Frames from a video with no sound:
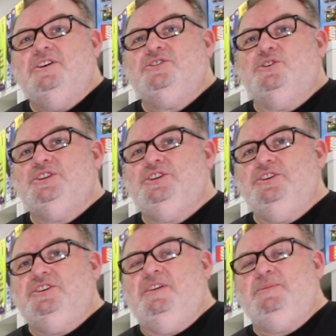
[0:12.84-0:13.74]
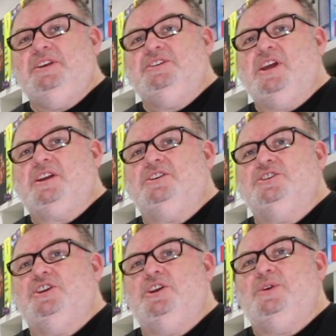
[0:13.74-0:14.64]
So just give me a second or
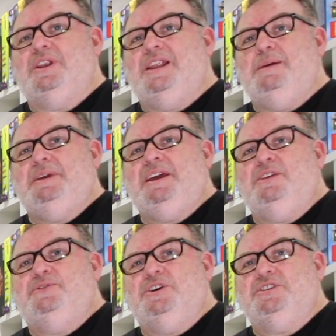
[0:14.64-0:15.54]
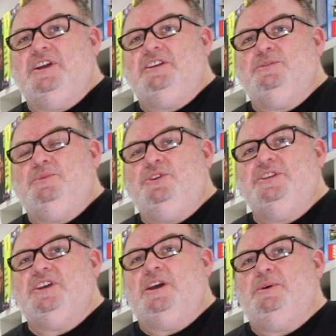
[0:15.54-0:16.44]
two, let me get the first item on the
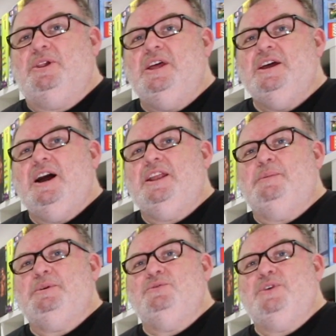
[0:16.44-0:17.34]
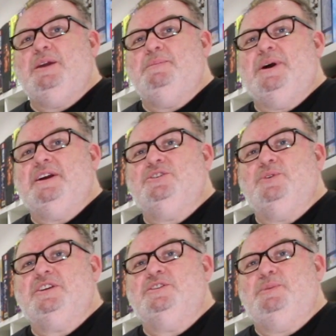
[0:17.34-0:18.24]
table and I'll be right back
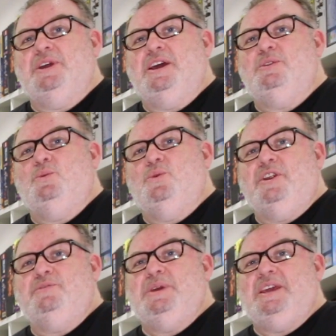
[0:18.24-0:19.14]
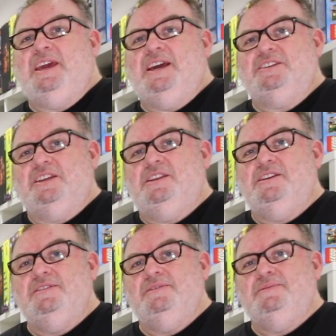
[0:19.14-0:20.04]
to explain what I've been getting.
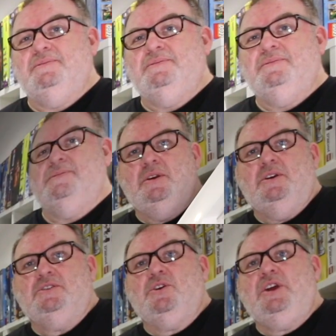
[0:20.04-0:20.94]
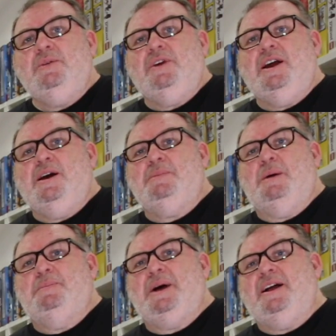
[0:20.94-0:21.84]
So here I
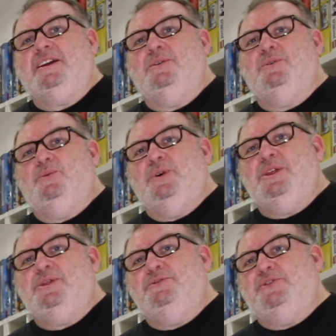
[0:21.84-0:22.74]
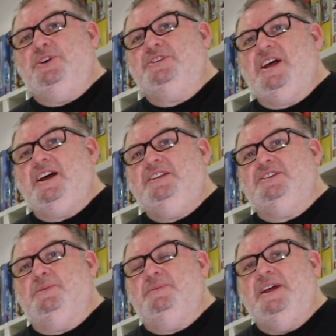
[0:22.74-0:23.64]
am back with the first
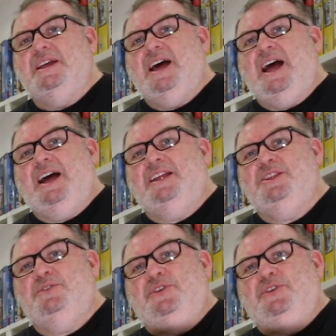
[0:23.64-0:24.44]
item, and the